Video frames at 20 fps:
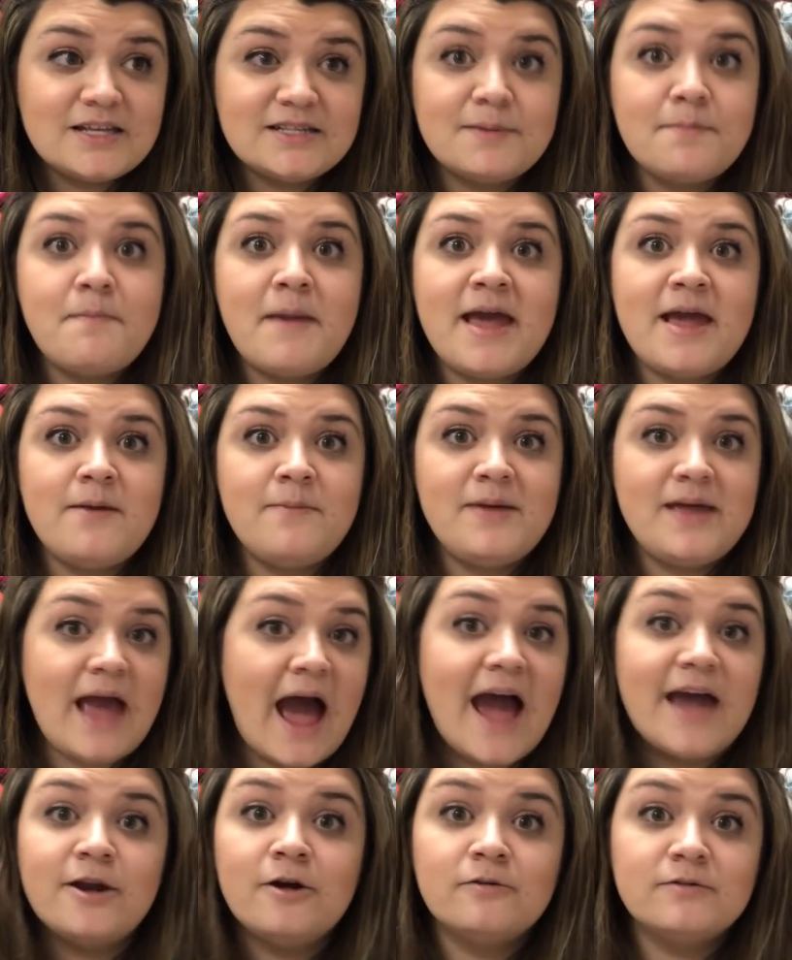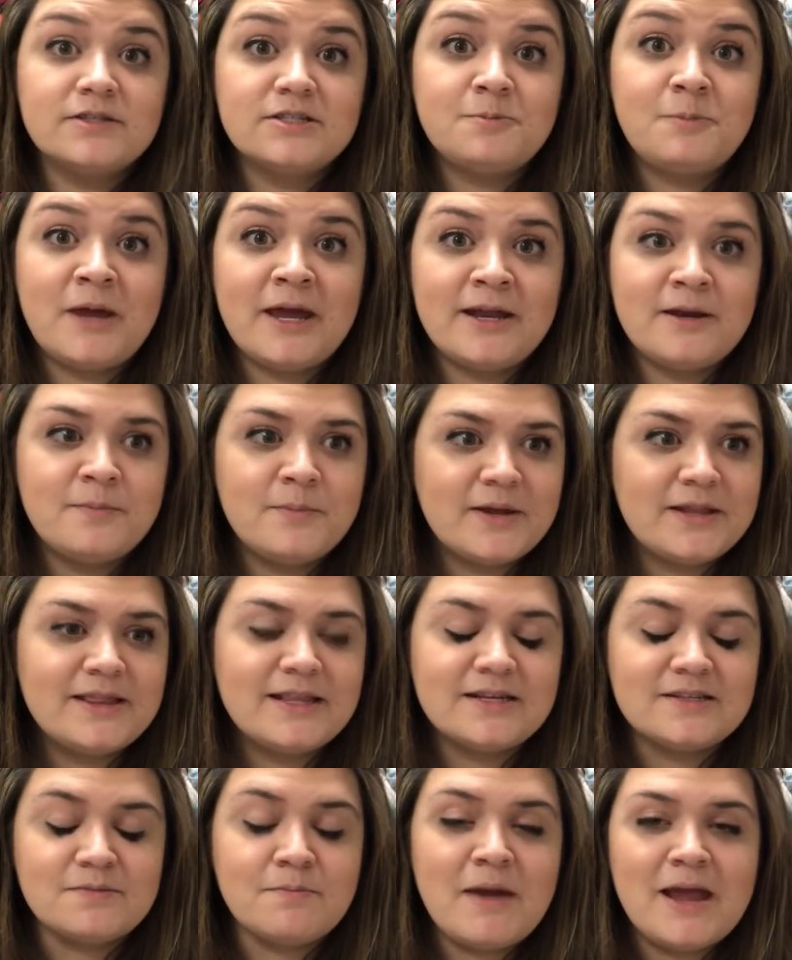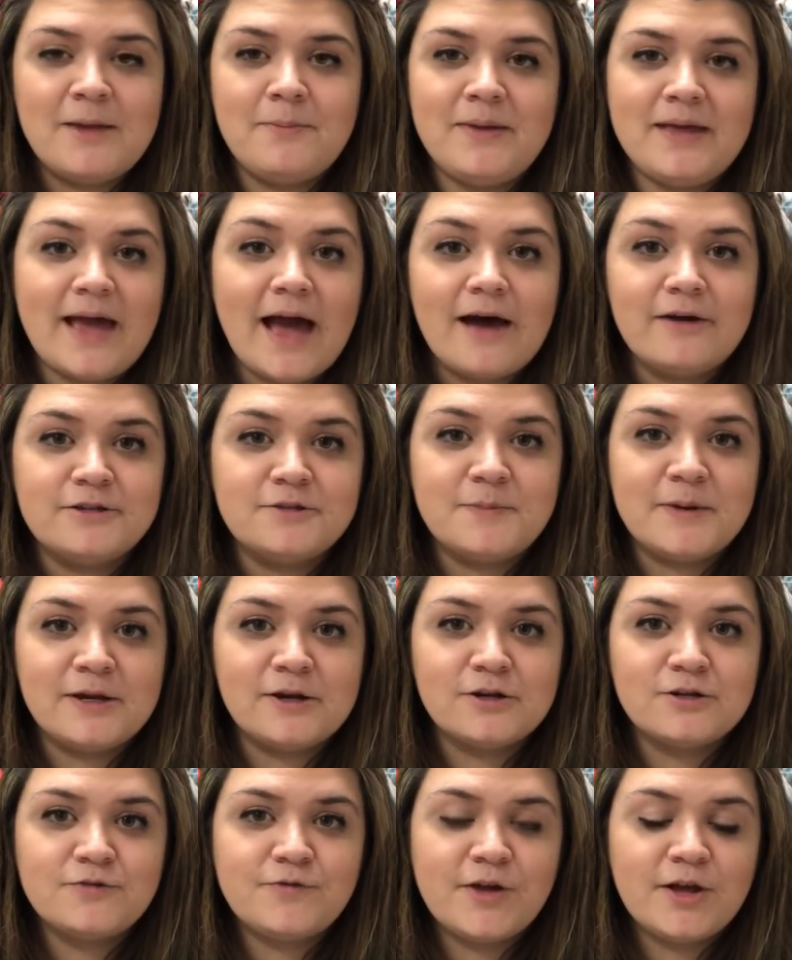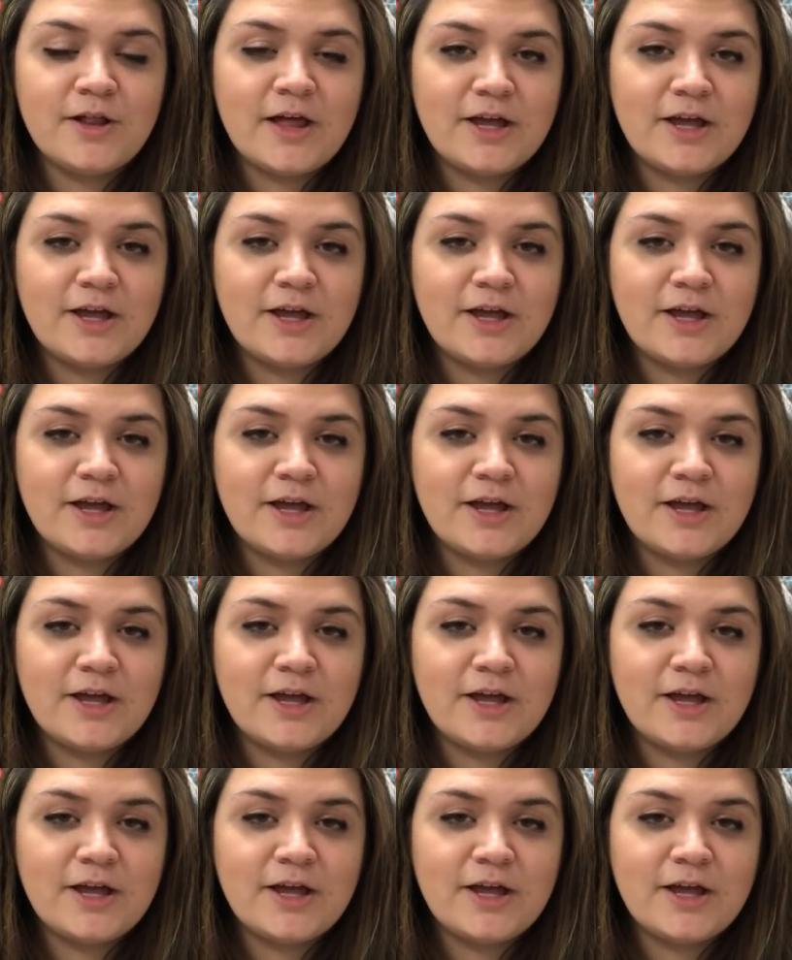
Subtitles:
may be, I don't spin, but this may be how spinners feel.